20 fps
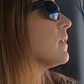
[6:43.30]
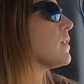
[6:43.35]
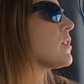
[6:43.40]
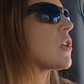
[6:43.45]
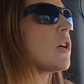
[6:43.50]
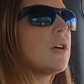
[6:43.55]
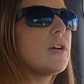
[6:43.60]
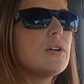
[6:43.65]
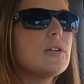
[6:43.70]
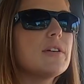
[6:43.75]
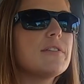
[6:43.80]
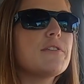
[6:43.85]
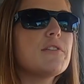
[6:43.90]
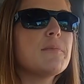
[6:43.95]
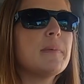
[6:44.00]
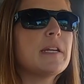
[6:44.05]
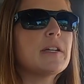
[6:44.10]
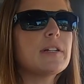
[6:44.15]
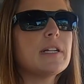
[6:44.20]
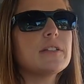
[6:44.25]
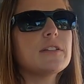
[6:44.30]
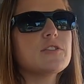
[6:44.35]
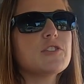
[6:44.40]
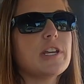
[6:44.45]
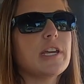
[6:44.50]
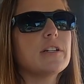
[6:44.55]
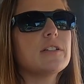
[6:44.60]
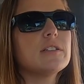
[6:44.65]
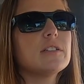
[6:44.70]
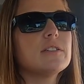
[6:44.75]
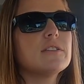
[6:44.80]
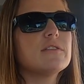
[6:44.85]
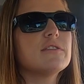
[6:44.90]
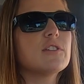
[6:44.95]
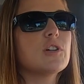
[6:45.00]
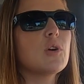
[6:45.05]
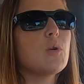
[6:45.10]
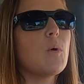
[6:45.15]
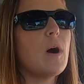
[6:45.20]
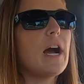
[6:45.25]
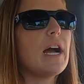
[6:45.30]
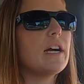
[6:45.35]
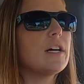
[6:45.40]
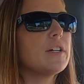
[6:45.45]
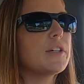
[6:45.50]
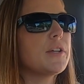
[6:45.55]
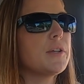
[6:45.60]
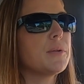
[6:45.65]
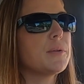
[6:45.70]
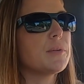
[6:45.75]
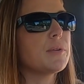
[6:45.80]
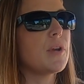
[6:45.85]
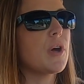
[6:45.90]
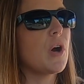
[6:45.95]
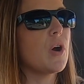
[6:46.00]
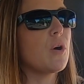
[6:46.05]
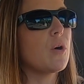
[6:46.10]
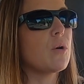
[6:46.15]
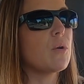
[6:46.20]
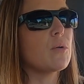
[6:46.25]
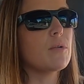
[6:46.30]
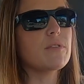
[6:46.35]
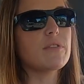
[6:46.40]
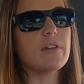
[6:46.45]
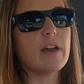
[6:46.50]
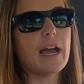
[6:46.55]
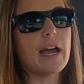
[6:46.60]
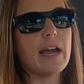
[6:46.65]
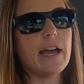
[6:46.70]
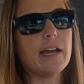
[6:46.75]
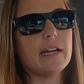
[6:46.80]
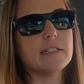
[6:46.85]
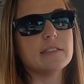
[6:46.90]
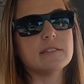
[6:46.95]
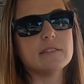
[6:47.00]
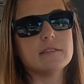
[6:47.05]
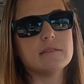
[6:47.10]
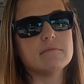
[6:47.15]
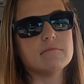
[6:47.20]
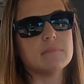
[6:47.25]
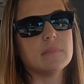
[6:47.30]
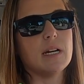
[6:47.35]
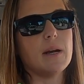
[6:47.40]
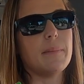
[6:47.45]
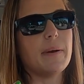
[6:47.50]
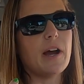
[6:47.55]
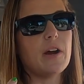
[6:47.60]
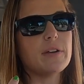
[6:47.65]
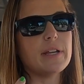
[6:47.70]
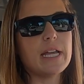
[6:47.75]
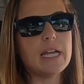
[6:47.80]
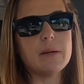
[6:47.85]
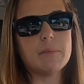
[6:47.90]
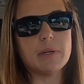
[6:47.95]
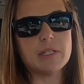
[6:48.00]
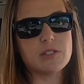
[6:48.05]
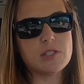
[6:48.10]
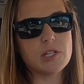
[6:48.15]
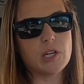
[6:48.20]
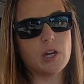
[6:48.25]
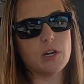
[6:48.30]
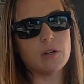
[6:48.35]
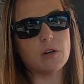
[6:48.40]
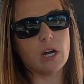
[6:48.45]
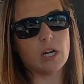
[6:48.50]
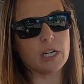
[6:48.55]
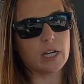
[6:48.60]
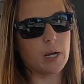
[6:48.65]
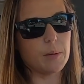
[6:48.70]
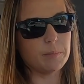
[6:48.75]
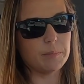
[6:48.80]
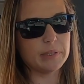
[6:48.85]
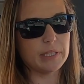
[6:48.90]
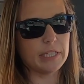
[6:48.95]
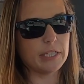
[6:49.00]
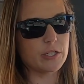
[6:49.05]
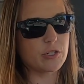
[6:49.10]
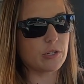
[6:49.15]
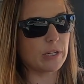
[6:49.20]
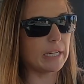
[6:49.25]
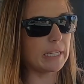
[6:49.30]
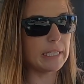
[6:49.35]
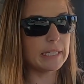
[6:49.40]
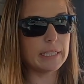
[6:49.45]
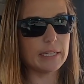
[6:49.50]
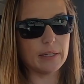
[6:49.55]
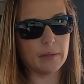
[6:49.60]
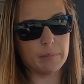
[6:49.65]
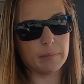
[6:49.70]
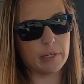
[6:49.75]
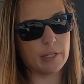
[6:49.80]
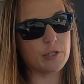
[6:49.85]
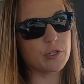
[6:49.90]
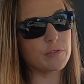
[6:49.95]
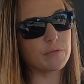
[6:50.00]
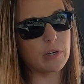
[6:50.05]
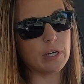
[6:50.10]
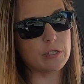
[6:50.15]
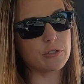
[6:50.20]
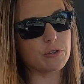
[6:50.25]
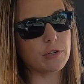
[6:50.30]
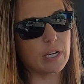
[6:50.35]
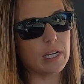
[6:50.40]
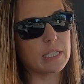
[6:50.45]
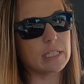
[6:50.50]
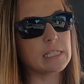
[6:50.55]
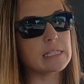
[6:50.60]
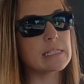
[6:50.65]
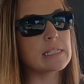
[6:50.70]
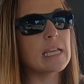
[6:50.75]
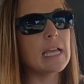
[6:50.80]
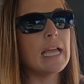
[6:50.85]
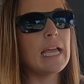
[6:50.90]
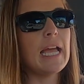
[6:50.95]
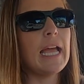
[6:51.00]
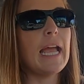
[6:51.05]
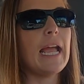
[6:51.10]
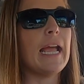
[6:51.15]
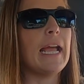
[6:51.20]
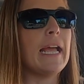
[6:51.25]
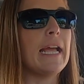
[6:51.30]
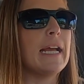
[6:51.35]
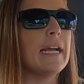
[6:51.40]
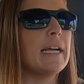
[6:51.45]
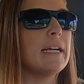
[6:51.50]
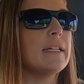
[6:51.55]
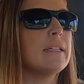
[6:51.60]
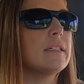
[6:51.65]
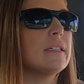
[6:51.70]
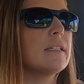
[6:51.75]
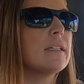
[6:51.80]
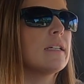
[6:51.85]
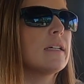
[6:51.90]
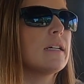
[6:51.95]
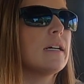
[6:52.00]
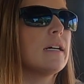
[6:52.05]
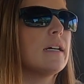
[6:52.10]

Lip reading: So if you've been around the channel for a while, you know that about 8 months ago, our company traded in a bunch of our trucks, and